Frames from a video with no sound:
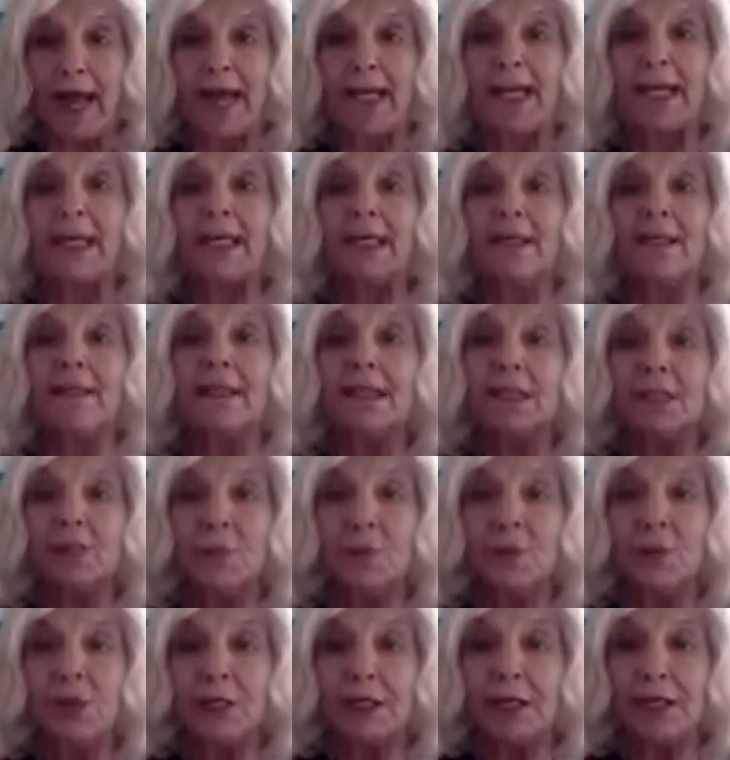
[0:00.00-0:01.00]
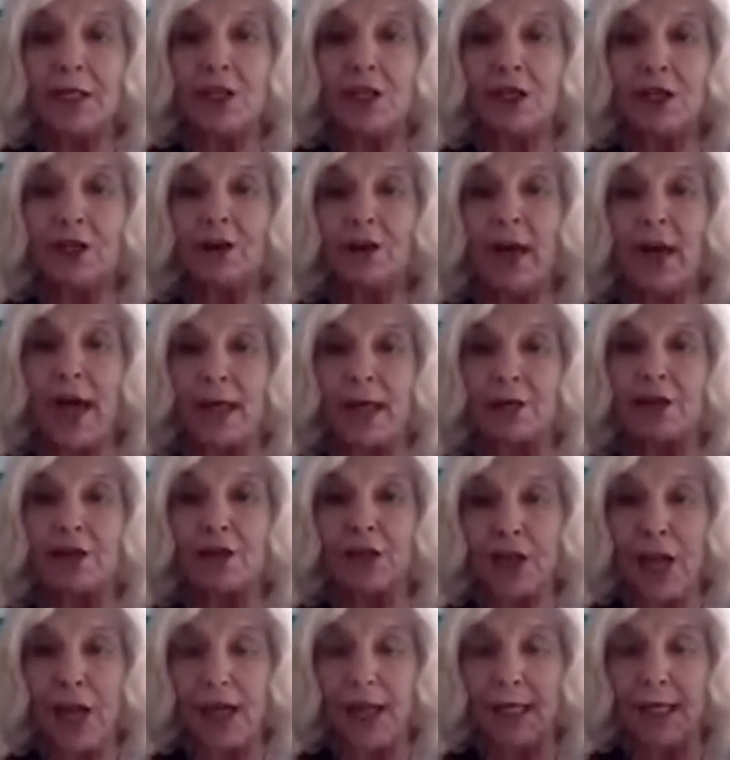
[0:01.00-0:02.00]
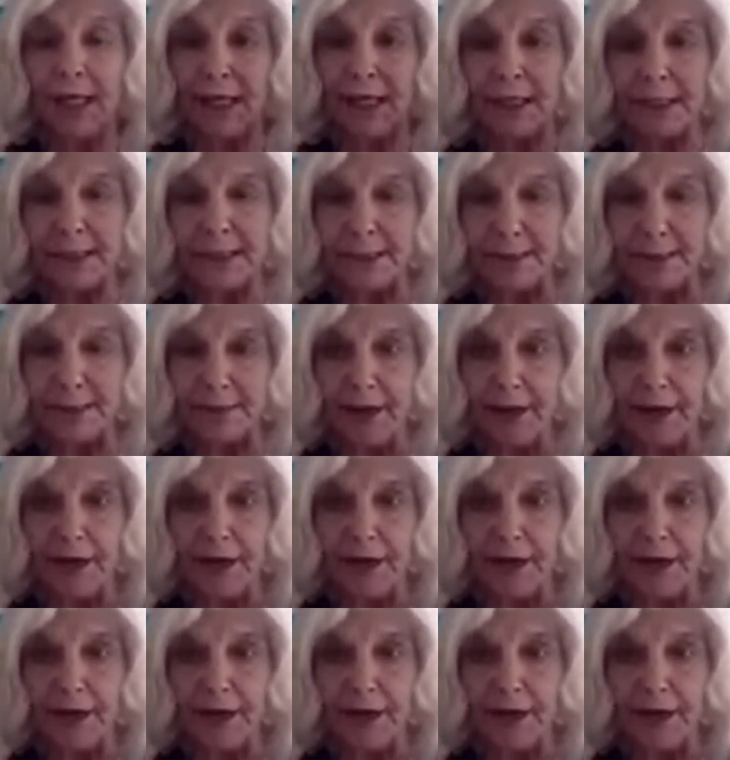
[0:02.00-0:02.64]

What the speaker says: in this particular energetics,